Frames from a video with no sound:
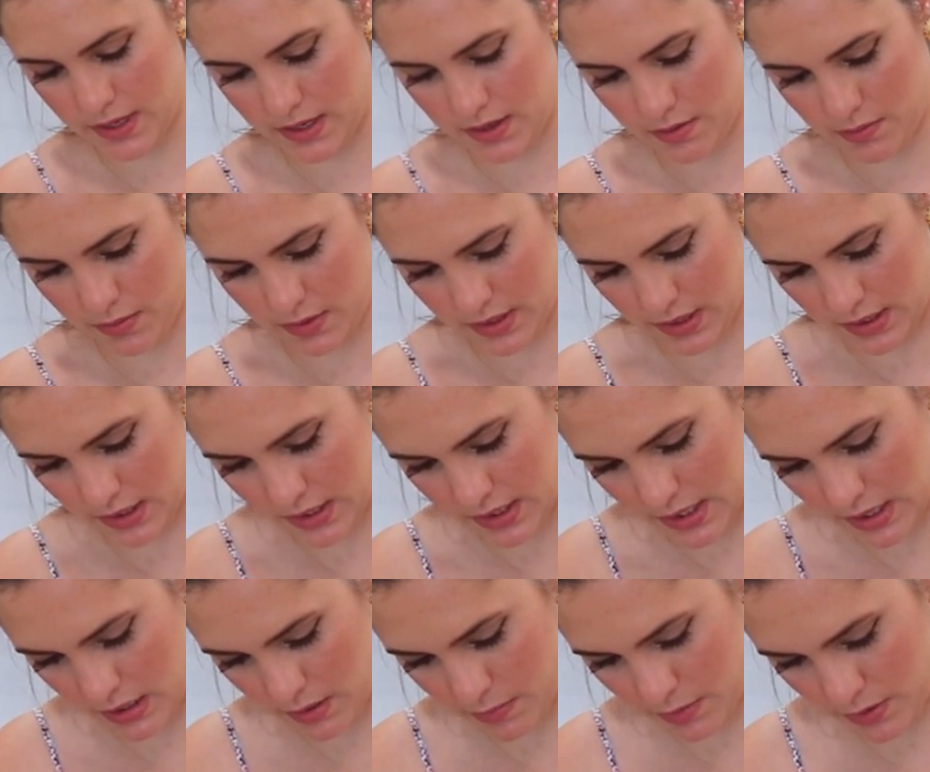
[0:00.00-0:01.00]
in with a
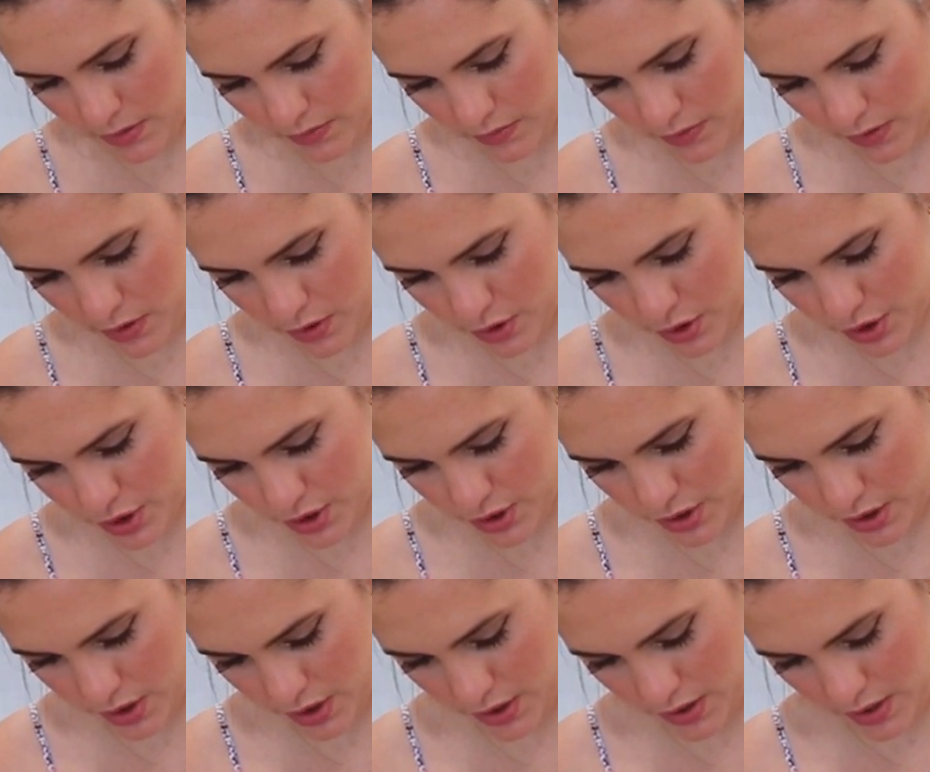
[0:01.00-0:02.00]
little bit of raw
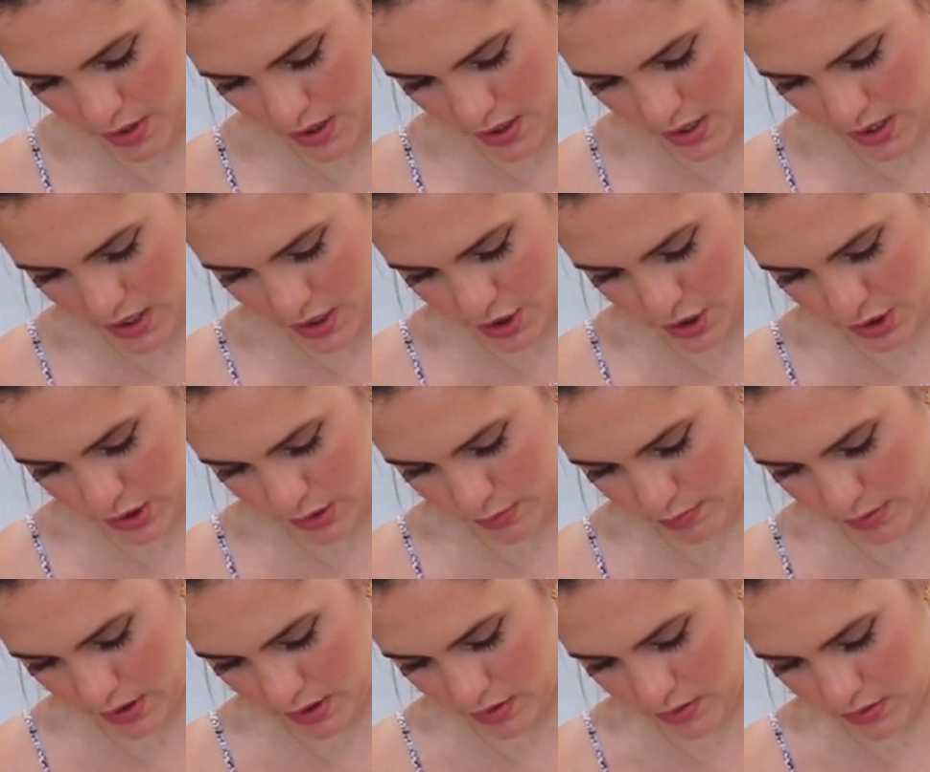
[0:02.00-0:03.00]
sugar, and I just
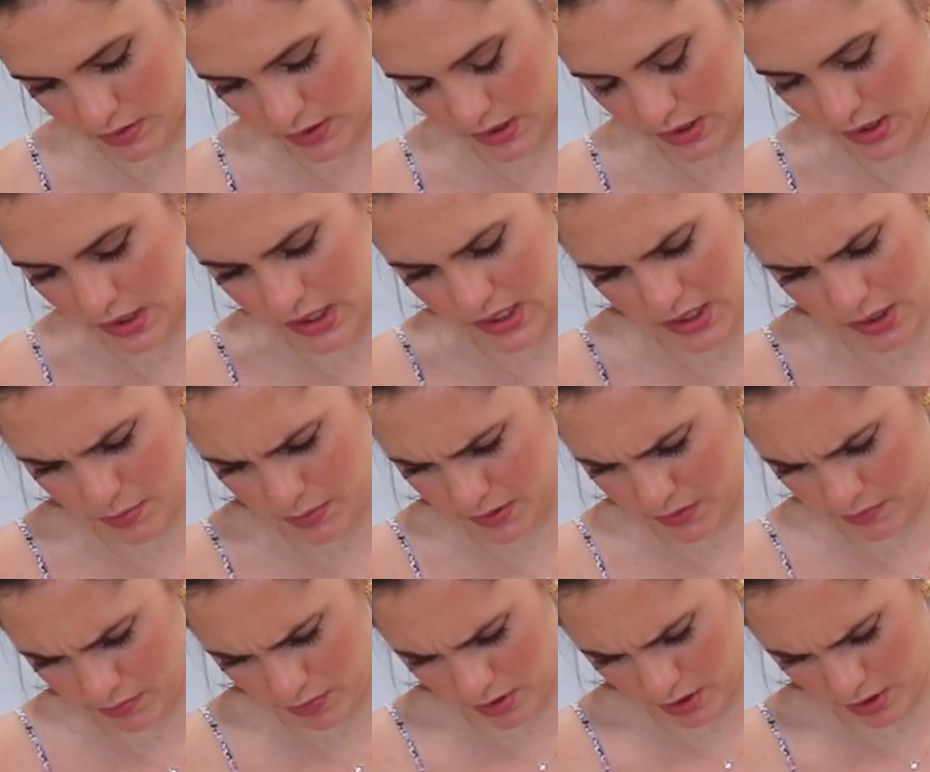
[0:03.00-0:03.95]
sprinkle a little bit of